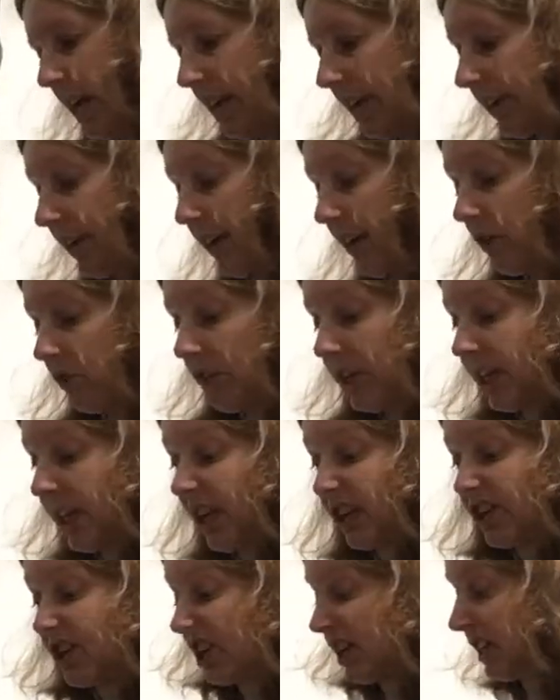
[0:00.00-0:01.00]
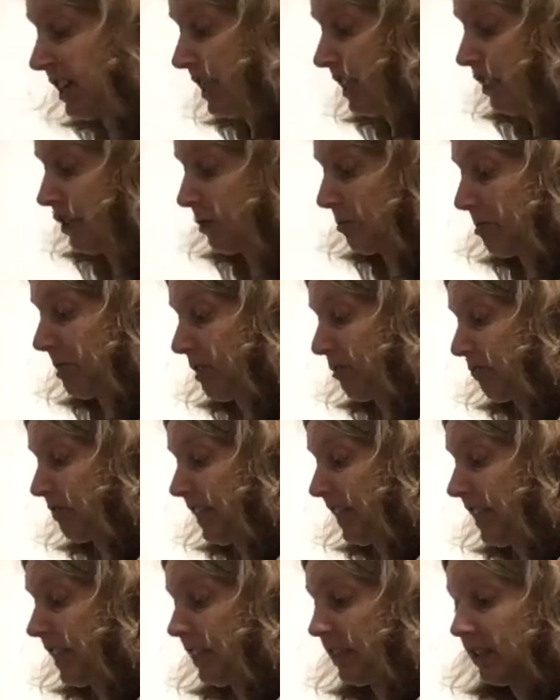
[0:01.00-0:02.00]
They only actually need to be
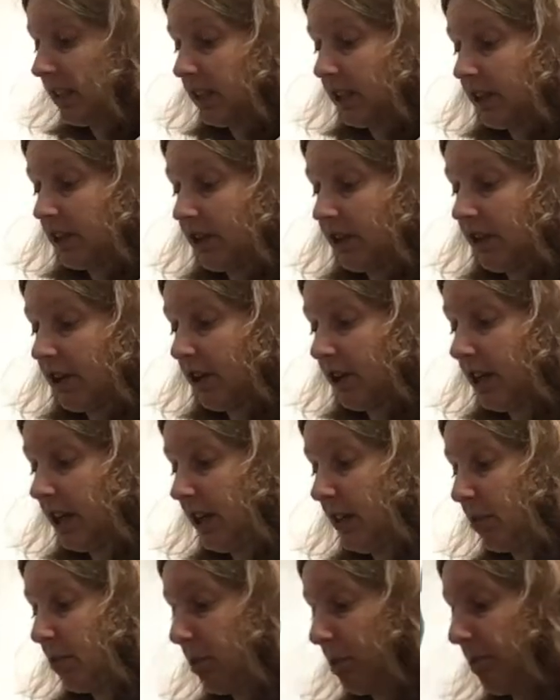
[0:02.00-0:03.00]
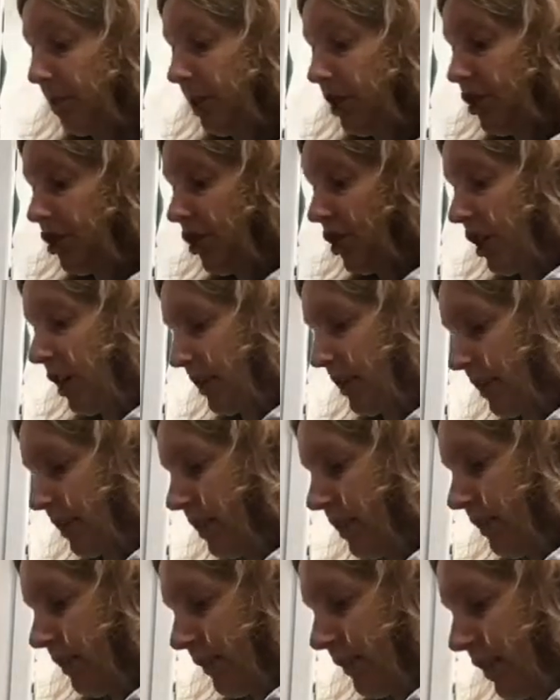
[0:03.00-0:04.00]
reheated, so it will be just
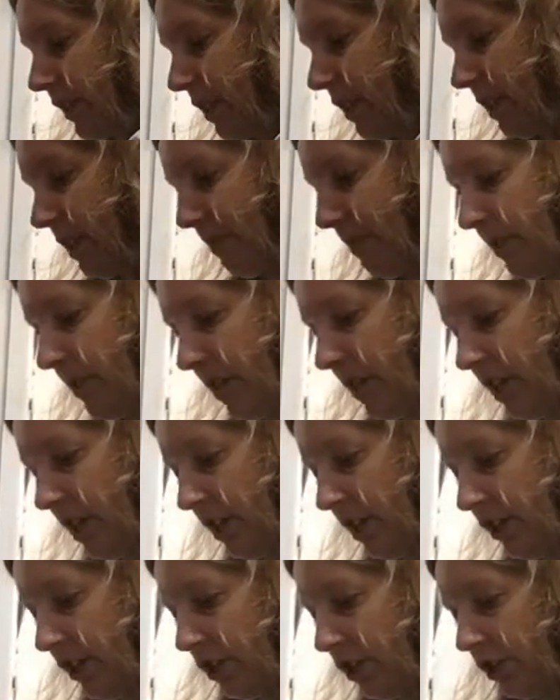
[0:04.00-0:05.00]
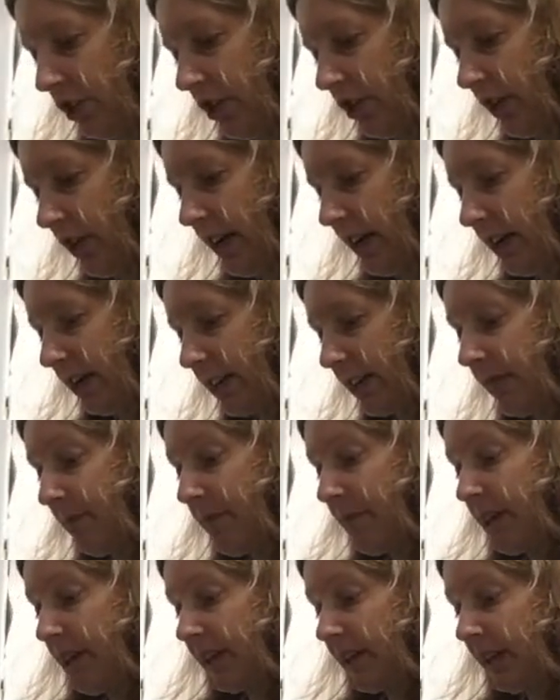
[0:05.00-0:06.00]
enough time to do that.
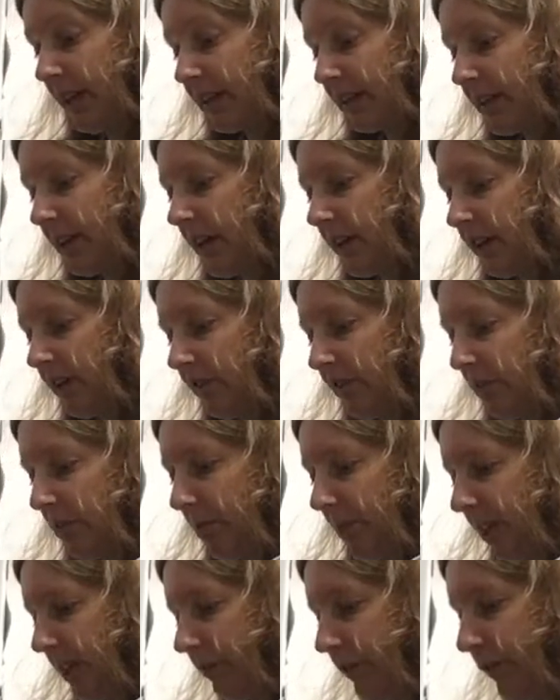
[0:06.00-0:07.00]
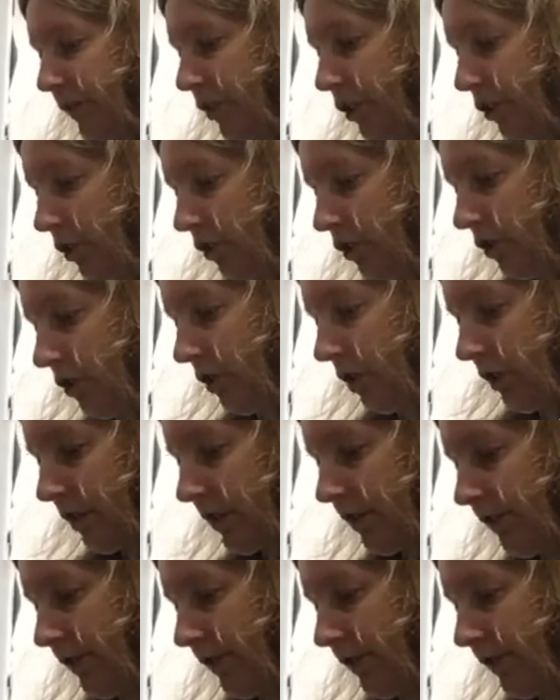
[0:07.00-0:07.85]
That's kind of a meal for two. Lots of